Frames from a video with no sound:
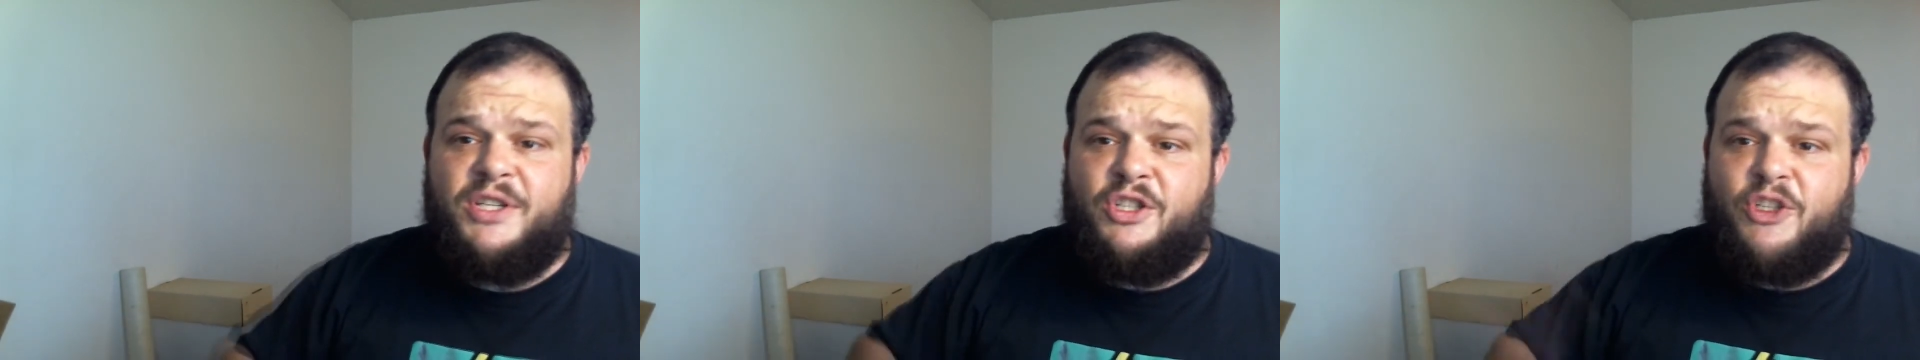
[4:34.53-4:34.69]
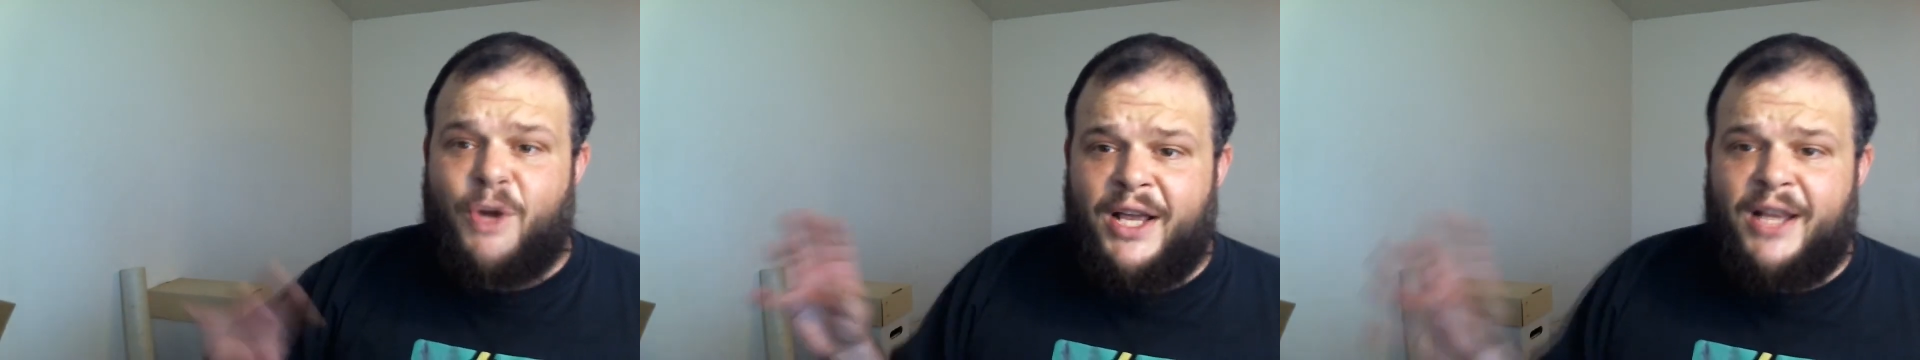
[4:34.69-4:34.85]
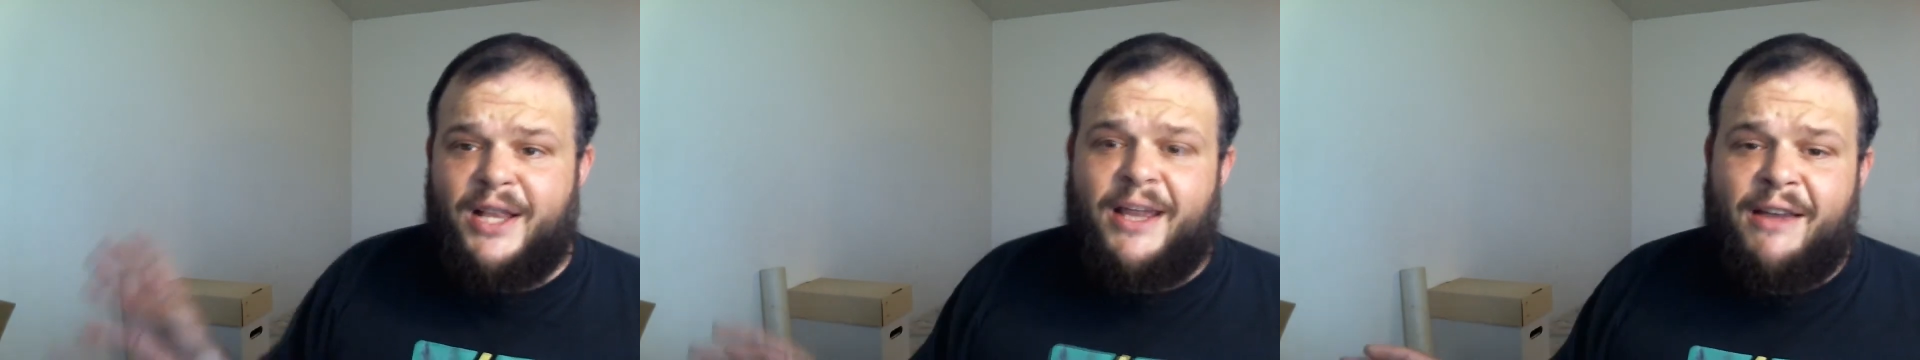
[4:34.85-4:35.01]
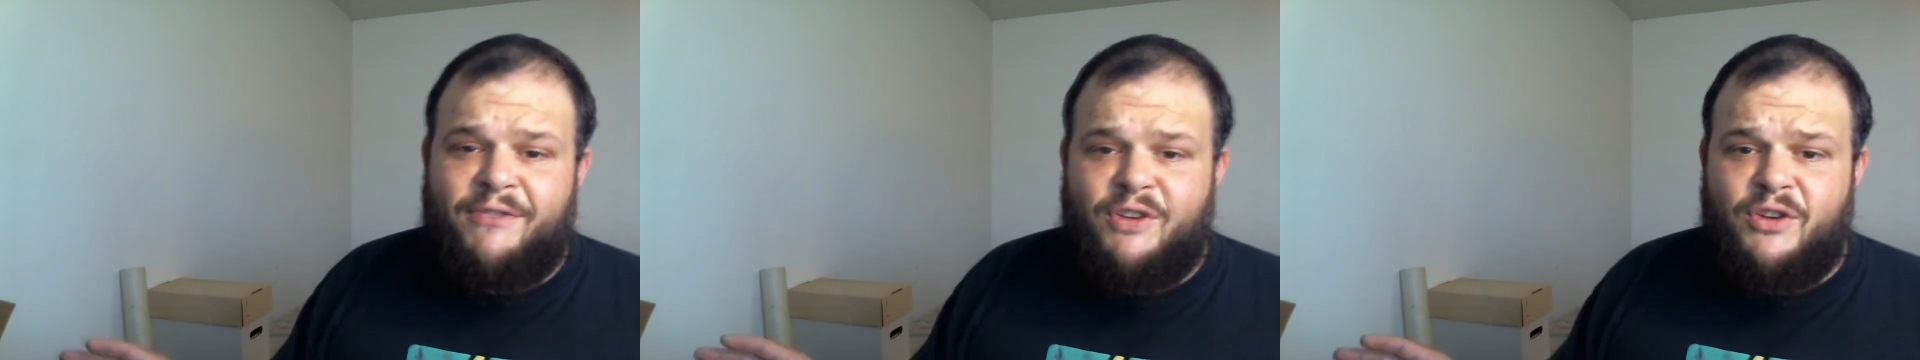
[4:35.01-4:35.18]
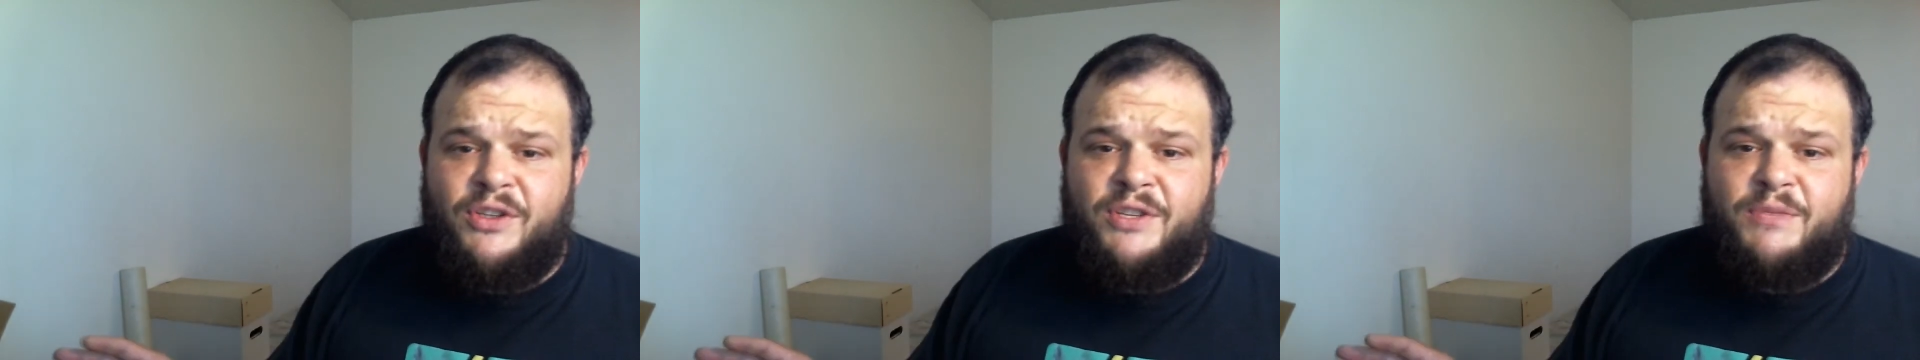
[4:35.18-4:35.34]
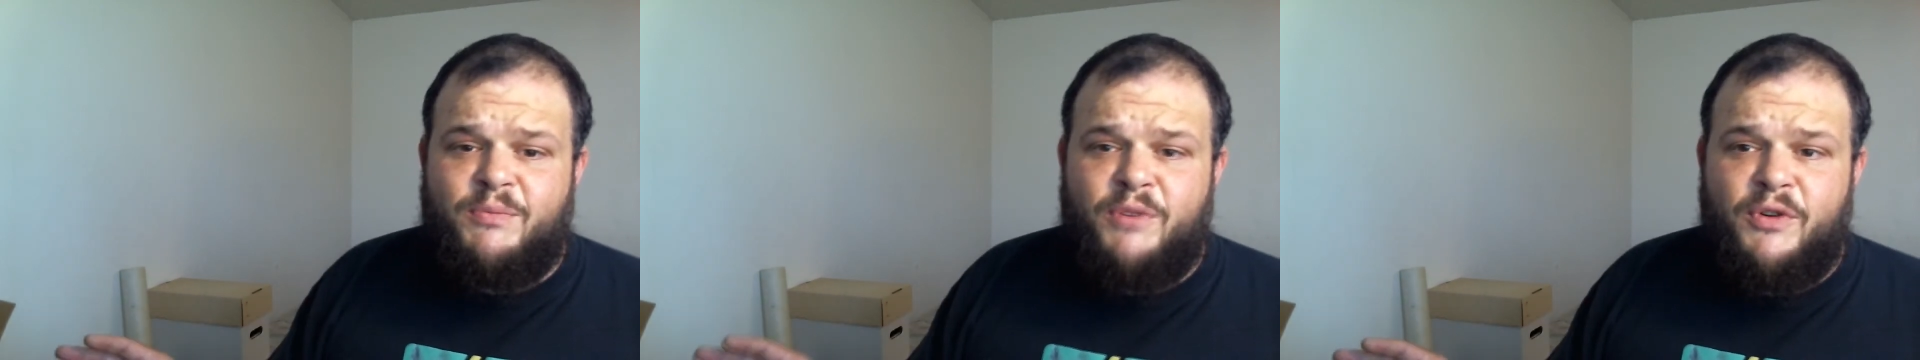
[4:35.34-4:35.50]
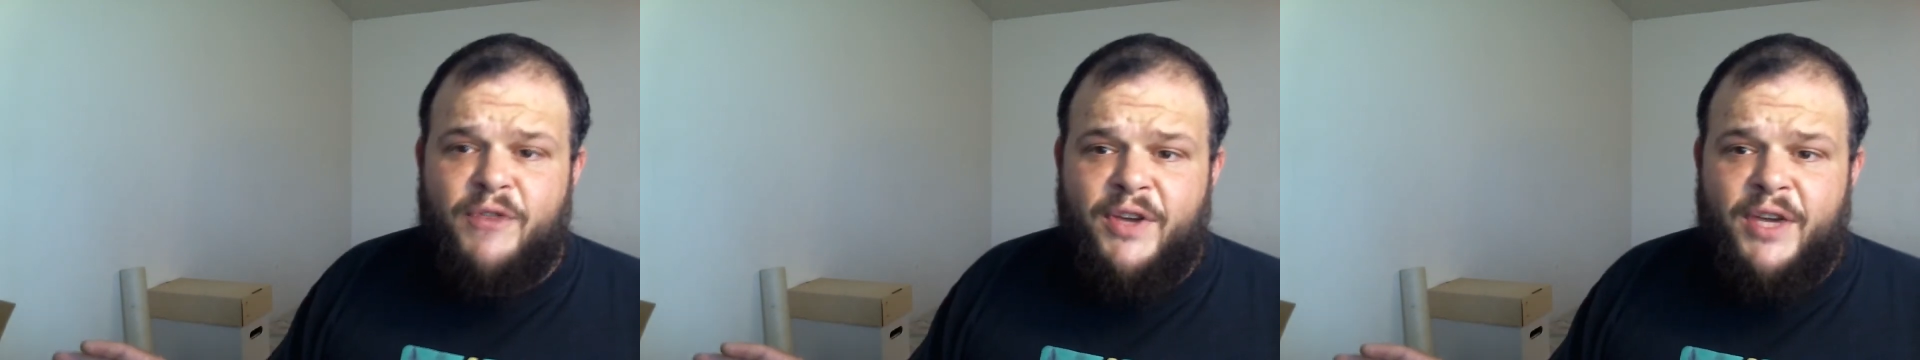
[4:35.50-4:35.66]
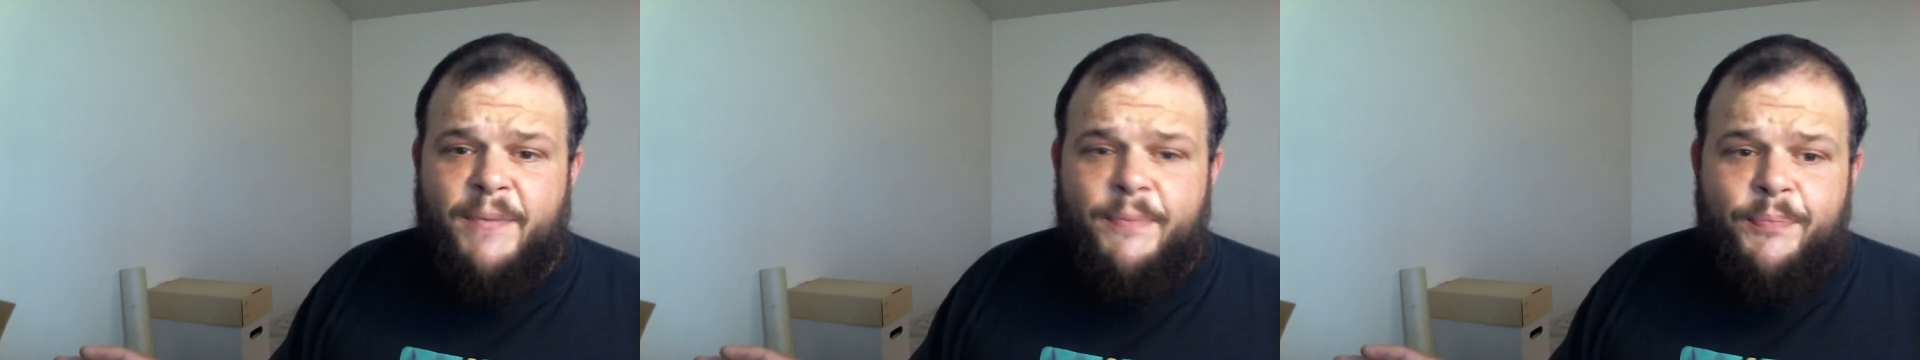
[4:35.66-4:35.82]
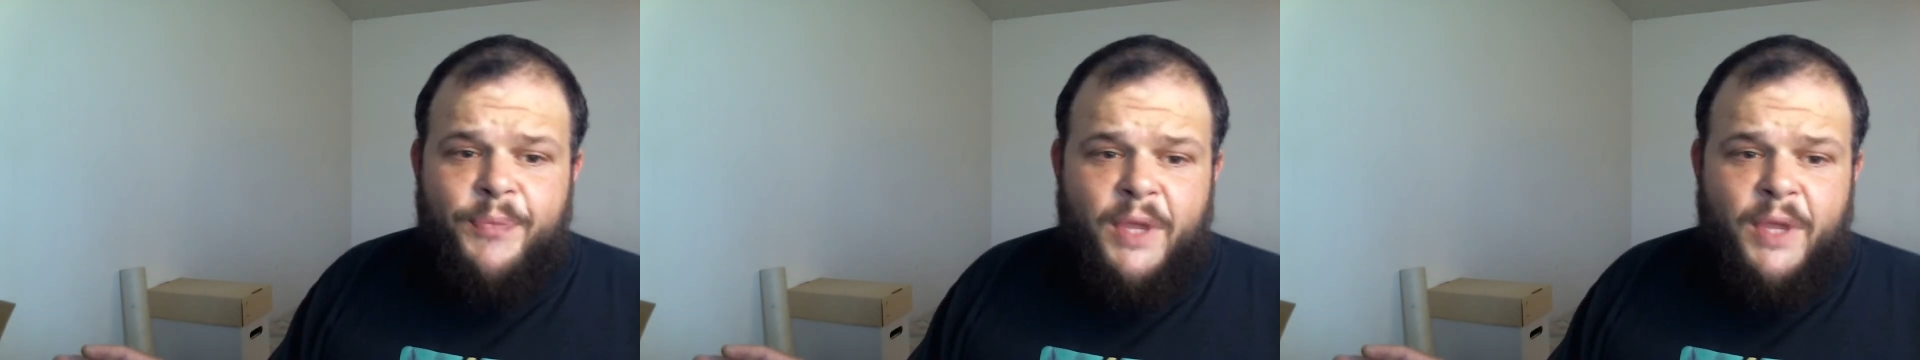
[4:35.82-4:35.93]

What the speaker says: directly after this movie.